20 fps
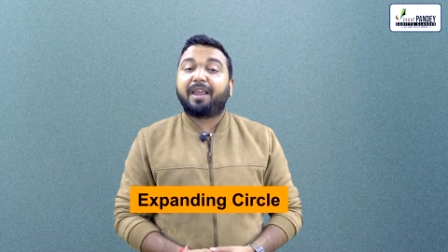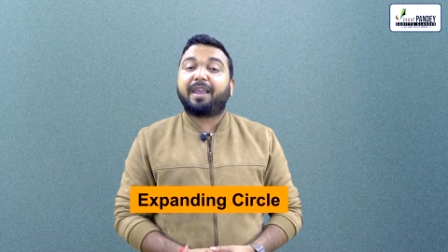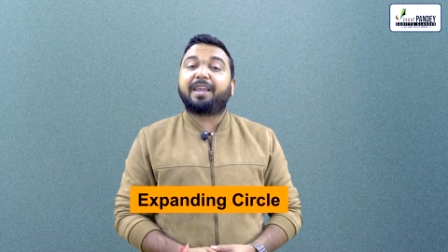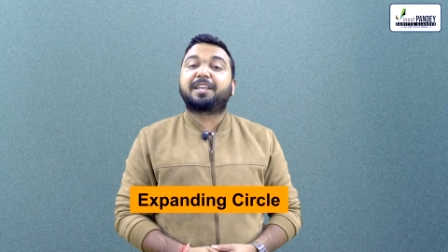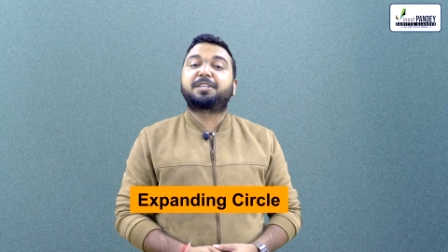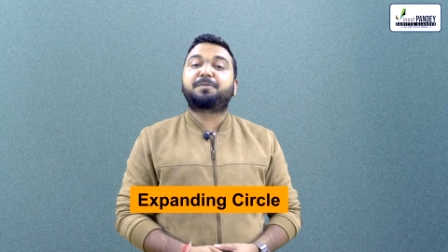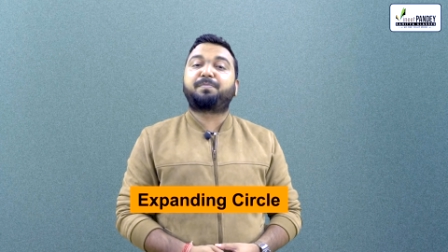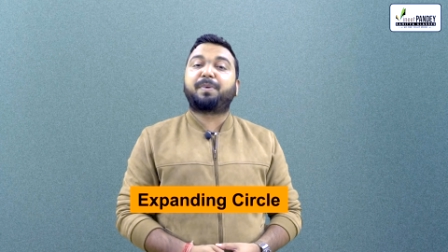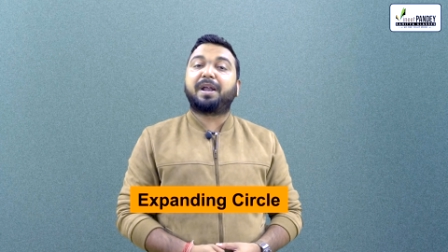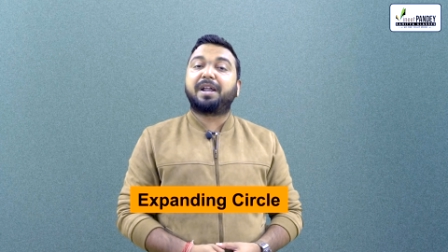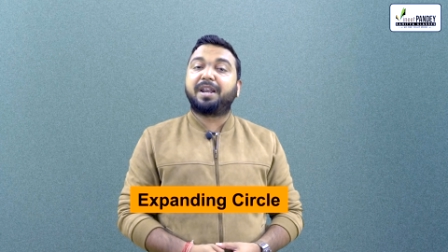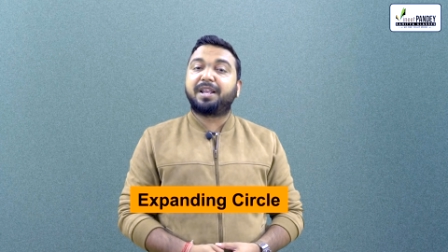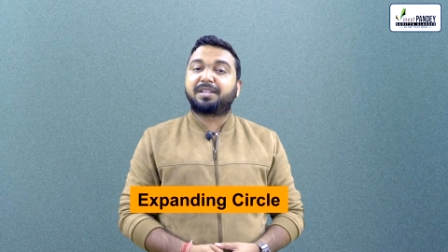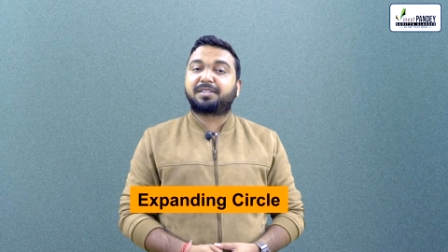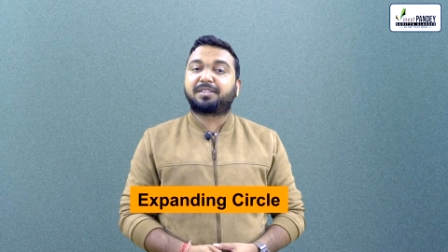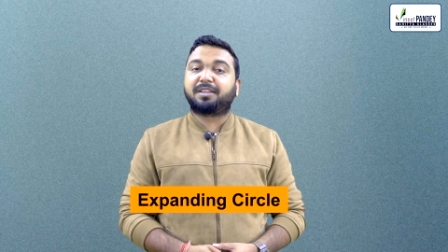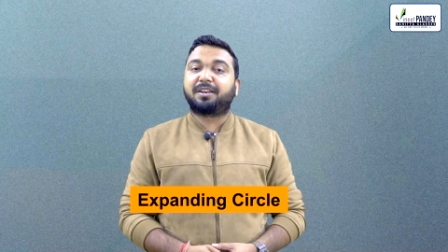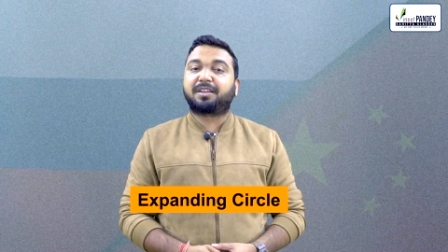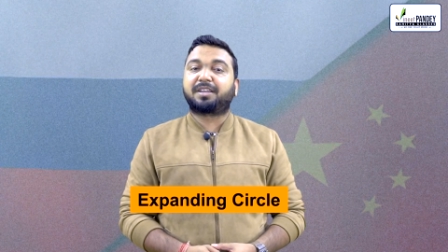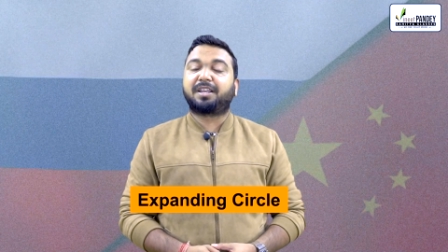expanding
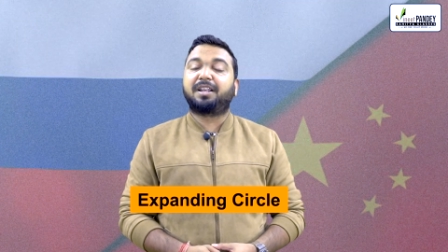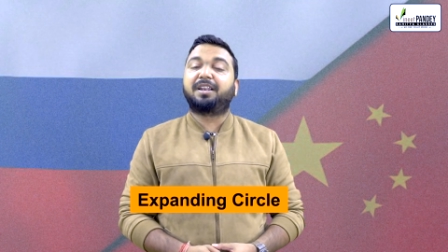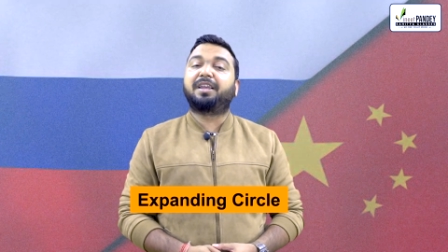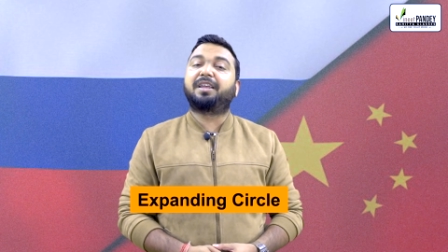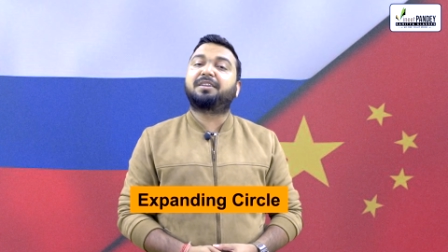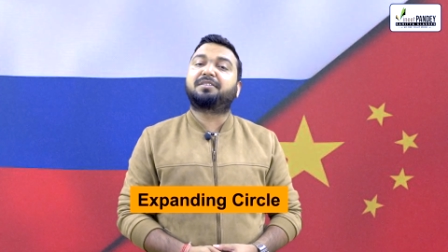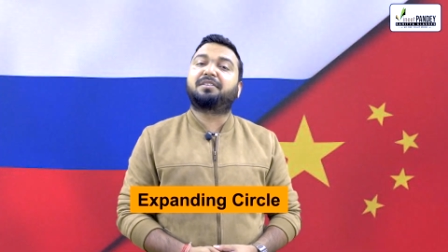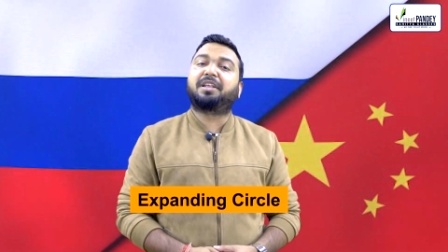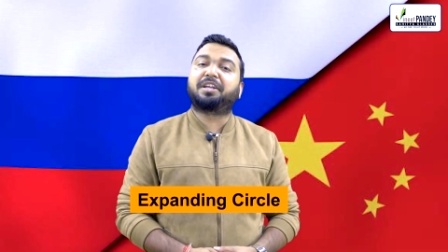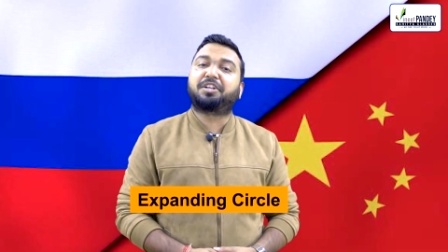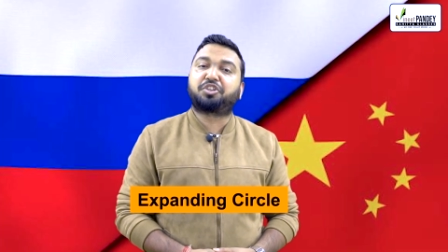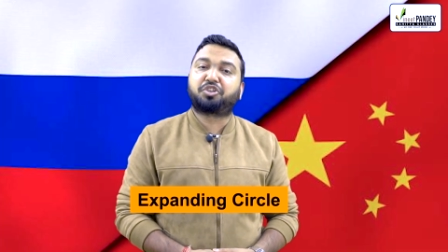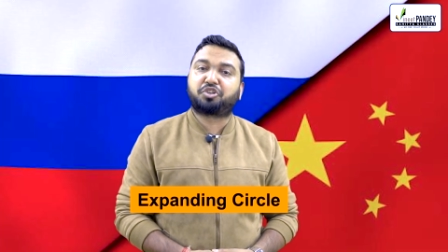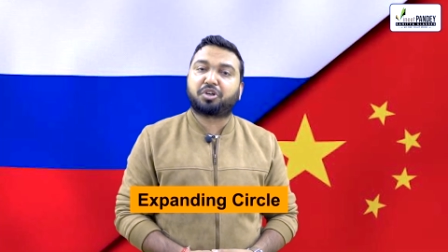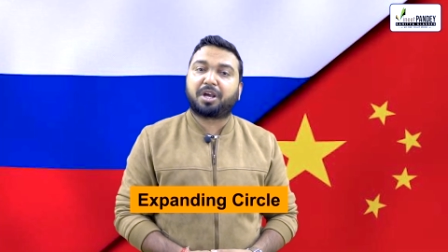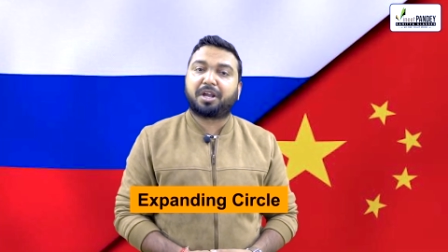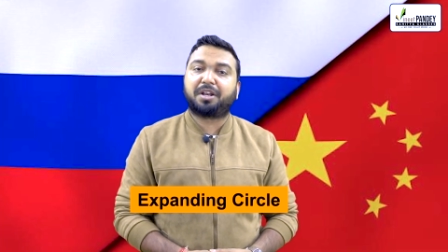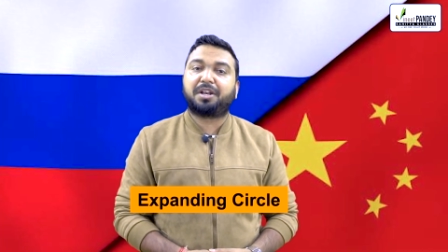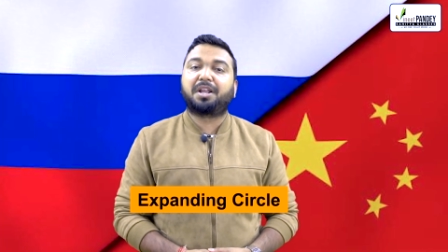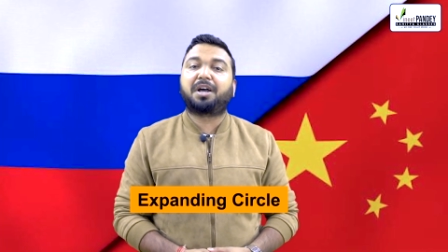circle is like
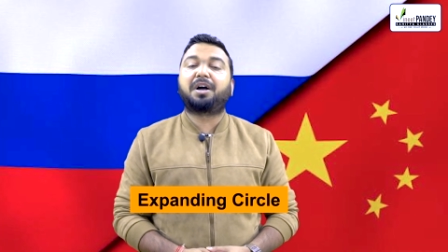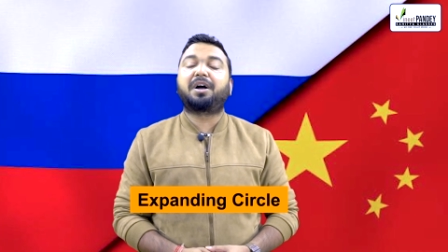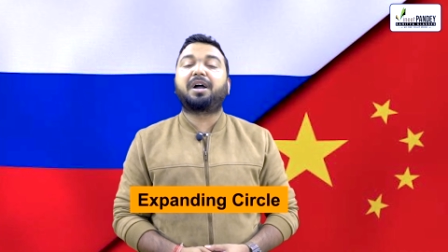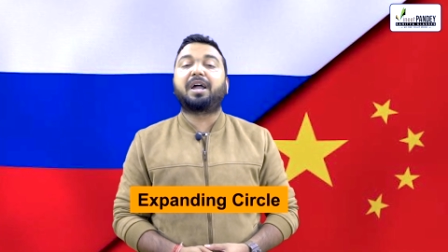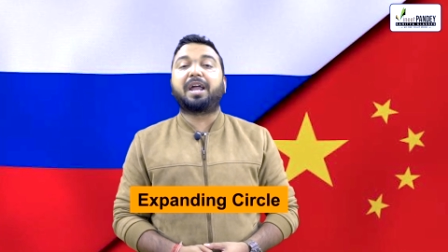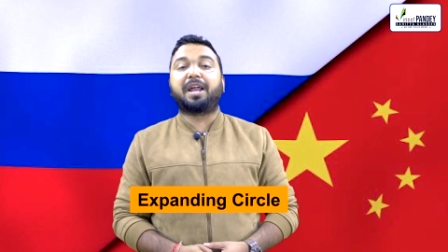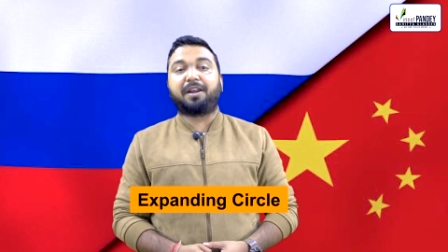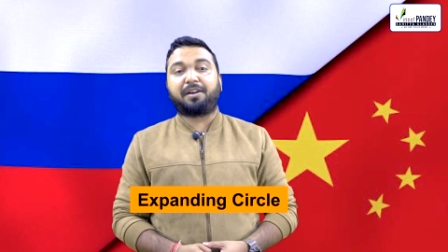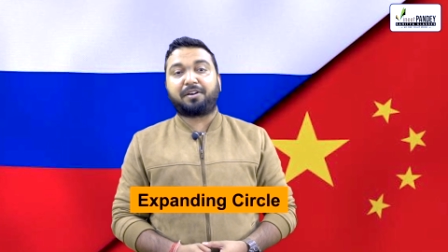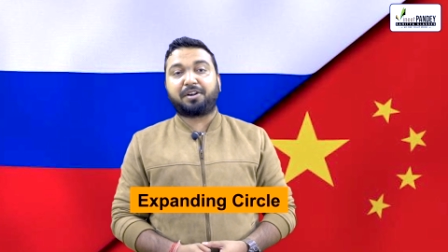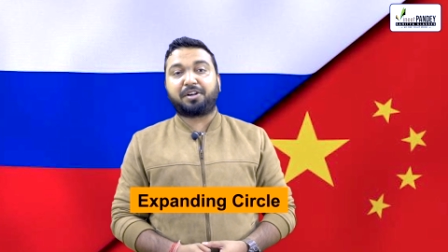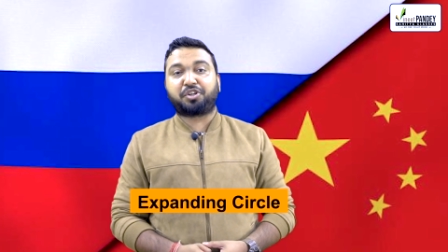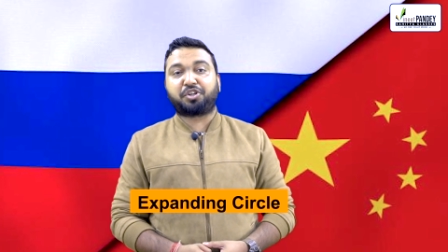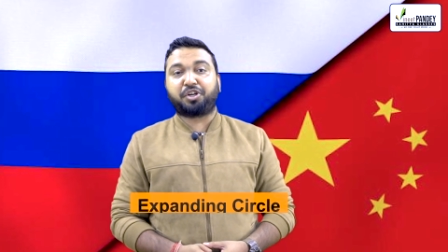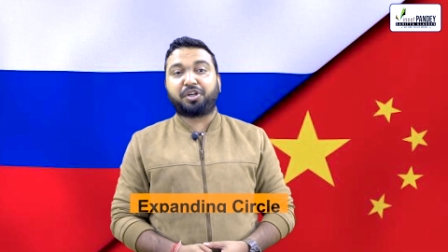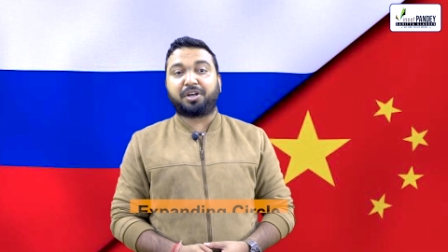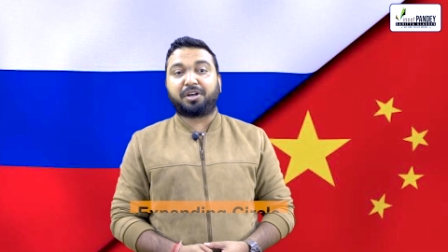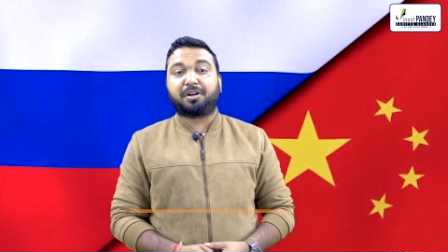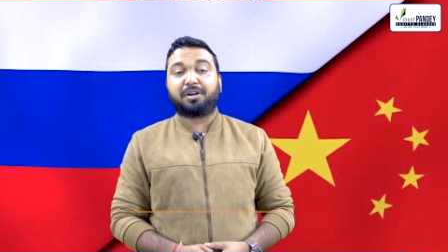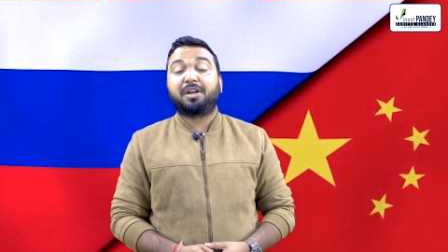China and
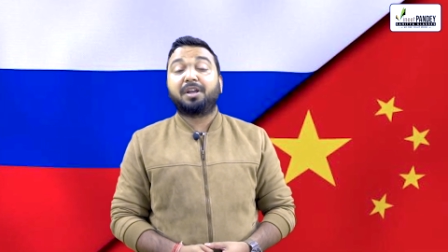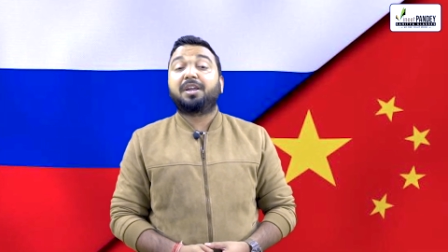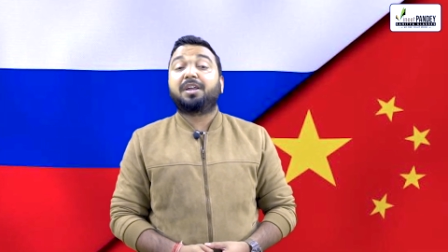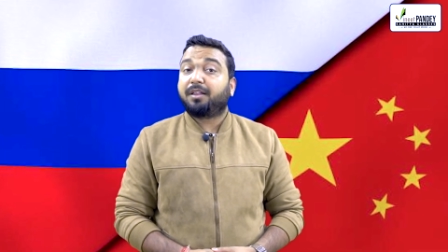Russia